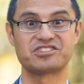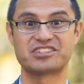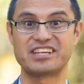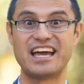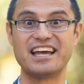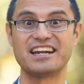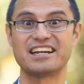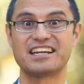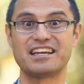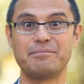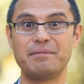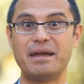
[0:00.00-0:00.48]

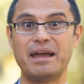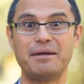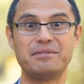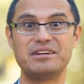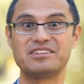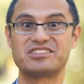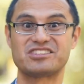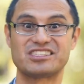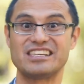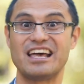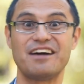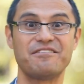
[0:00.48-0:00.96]
10
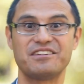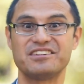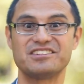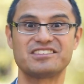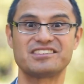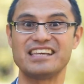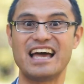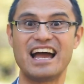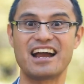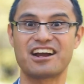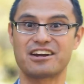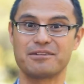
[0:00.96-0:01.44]
commandments, 7
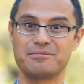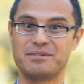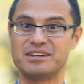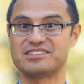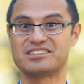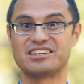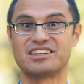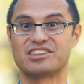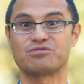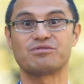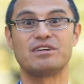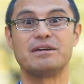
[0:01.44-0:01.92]

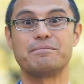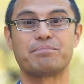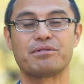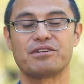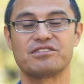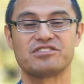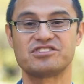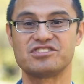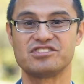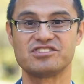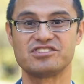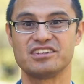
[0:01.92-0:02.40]
sacraments, and 3
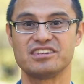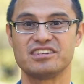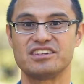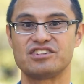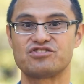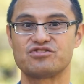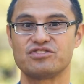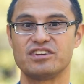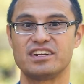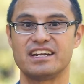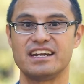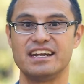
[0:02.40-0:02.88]
persons of the
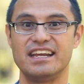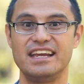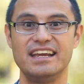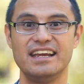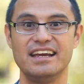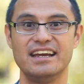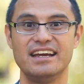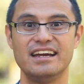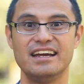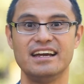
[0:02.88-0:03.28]
Trinity,